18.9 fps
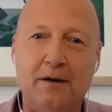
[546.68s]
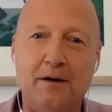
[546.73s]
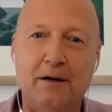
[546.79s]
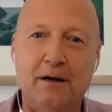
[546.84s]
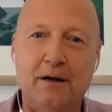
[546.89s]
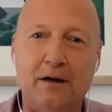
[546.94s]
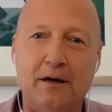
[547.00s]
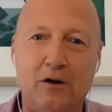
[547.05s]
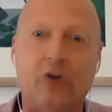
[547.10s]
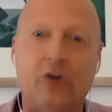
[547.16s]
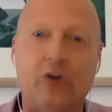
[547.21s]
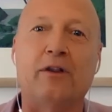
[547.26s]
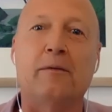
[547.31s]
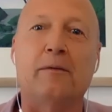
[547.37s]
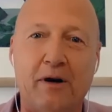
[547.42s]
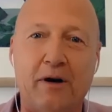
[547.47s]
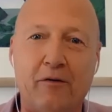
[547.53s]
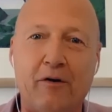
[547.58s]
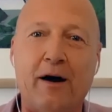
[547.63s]
You look in the
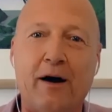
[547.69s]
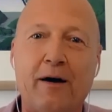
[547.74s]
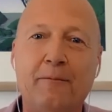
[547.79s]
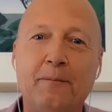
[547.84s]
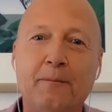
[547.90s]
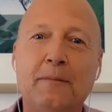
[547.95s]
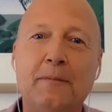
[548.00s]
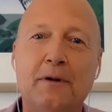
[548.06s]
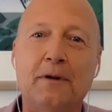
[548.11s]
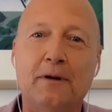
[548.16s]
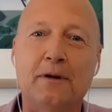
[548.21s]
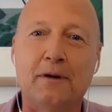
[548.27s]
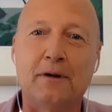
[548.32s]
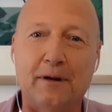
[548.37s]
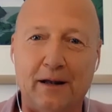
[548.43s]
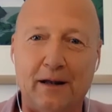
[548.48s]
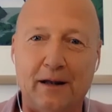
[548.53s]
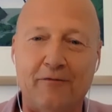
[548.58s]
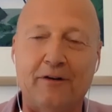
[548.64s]
mirror,
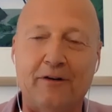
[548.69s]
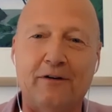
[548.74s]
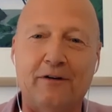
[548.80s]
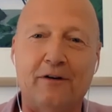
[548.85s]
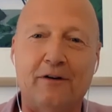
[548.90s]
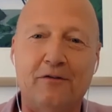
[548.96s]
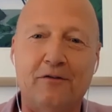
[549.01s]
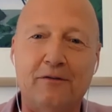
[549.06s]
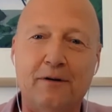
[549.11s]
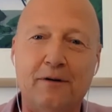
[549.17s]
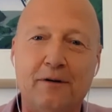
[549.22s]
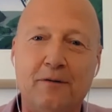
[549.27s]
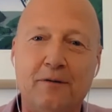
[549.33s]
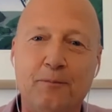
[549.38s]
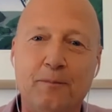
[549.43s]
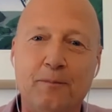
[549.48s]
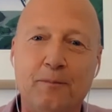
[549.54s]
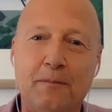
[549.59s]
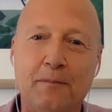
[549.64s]
you love yourself,
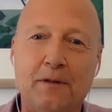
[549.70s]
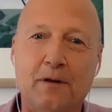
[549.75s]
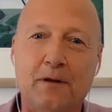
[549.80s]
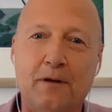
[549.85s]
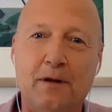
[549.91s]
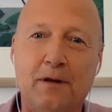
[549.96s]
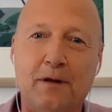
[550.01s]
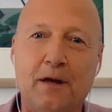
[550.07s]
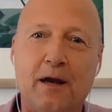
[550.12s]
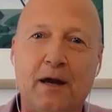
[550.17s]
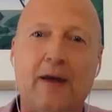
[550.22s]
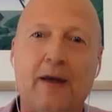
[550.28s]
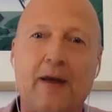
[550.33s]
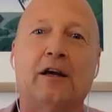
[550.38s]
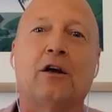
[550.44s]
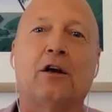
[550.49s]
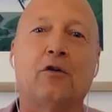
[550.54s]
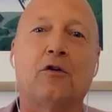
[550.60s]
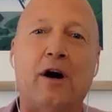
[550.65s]
and you
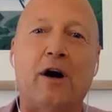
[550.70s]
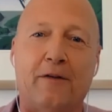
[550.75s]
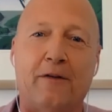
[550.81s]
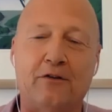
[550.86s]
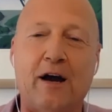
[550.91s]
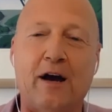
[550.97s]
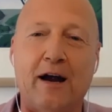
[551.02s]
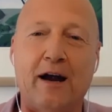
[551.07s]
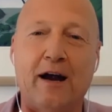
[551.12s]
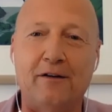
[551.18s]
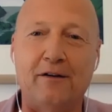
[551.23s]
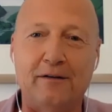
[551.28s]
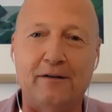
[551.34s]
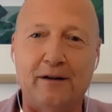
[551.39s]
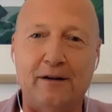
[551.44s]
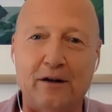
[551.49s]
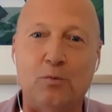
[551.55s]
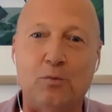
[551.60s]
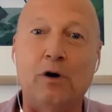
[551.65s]
can create the changes in
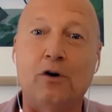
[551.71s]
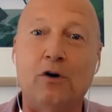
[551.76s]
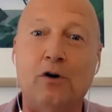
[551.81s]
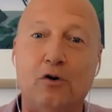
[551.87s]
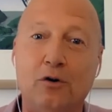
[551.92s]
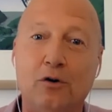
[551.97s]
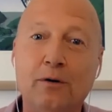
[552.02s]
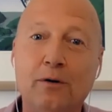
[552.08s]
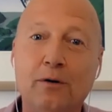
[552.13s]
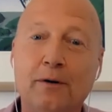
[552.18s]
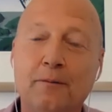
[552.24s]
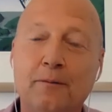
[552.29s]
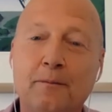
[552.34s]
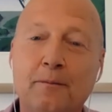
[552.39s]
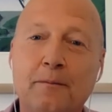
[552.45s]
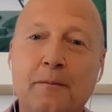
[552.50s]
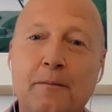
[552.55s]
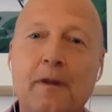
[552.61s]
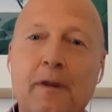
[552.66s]
this world
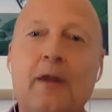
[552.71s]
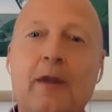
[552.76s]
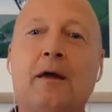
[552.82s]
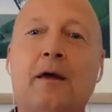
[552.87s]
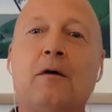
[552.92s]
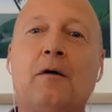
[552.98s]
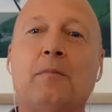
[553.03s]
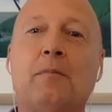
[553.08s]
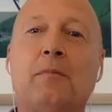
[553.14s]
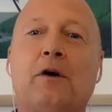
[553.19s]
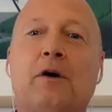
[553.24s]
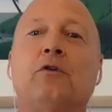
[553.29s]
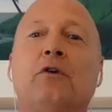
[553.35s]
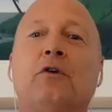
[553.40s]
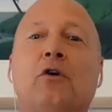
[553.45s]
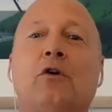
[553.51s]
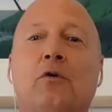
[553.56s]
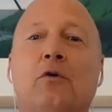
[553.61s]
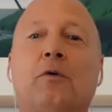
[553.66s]
because
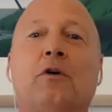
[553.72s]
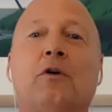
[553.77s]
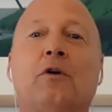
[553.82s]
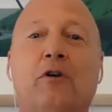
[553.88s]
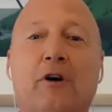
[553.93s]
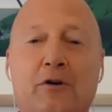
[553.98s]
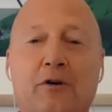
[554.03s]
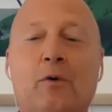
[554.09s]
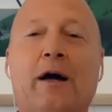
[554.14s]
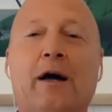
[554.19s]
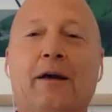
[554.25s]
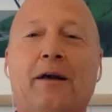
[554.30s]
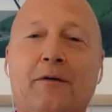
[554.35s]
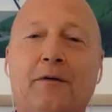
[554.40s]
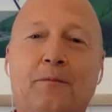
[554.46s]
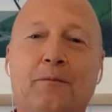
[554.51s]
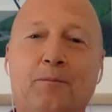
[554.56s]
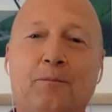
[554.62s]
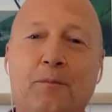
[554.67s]
you're as one.
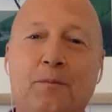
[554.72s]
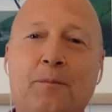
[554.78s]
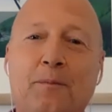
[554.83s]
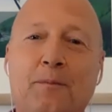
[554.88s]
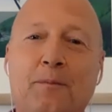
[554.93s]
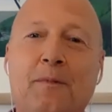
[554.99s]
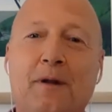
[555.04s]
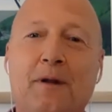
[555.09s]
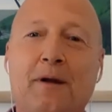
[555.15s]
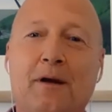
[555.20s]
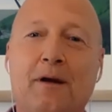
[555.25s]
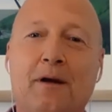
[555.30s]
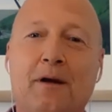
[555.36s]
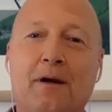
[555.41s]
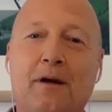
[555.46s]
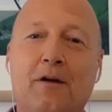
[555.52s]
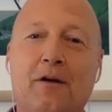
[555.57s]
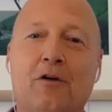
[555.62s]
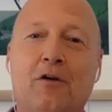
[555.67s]

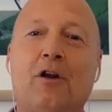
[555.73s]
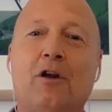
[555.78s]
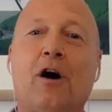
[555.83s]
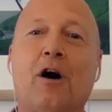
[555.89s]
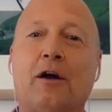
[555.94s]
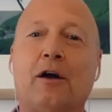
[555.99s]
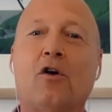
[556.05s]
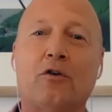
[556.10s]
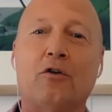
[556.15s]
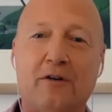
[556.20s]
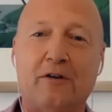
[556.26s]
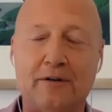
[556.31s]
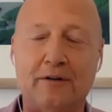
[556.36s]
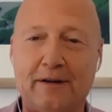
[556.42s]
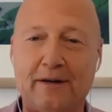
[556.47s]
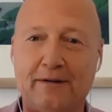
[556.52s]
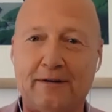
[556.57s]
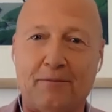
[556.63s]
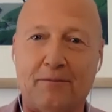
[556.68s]
You're aligned
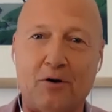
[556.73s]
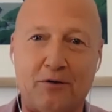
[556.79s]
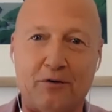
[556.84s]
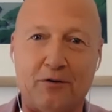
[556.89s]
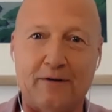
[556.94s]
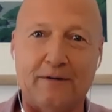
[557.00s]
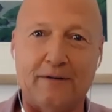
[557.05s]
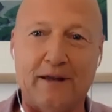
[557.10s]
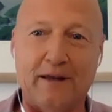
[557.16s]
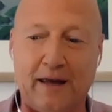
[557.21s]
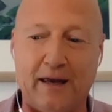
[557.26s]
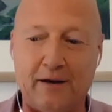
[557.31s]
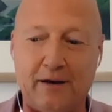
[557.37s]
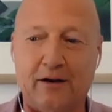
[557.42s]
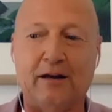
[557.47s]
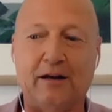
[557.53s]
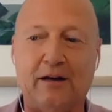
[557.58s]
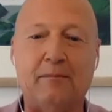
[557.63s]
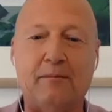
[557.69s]
consciously, subconsciously, and
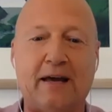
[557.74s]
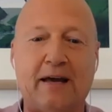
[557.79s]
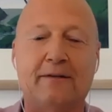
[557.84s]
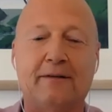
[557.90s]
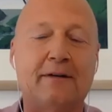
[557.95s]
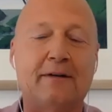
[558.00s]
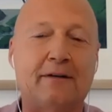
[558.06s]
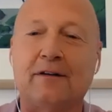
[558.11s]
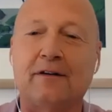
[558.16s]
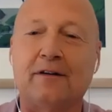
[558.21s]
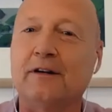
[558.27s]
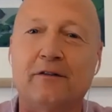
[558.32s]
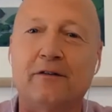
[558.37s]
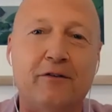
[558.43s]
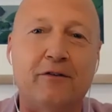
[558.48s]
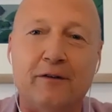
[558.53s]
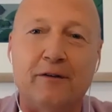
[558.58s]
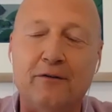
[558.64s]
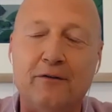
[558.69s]
you can make such a
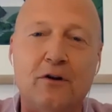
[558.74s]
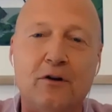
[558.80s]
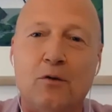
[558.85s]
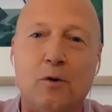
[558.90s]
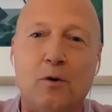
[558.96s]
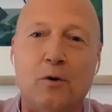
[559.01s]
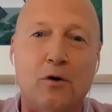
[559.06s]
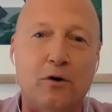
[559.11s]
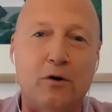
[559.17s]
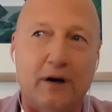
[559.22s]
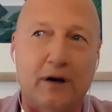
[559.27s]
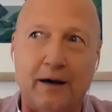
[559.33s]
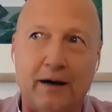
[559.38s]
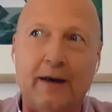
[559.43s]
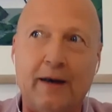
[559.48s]
difference to the world. And